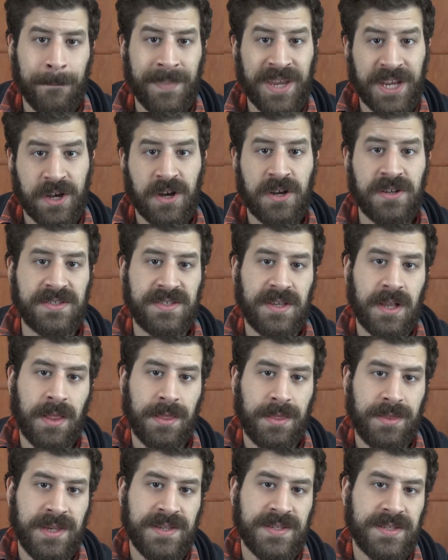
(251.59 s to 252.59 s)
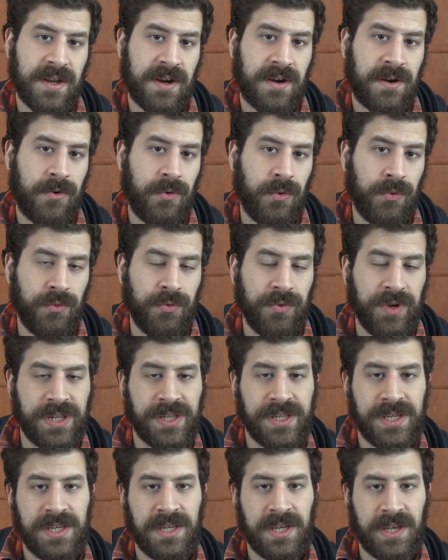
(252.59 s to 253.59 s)
because these are
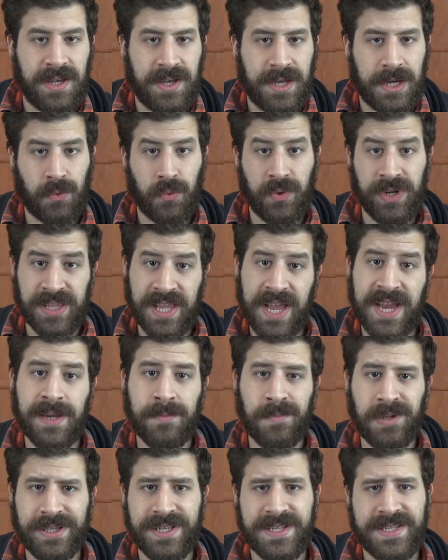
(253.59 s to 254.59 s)
really uh, reliable.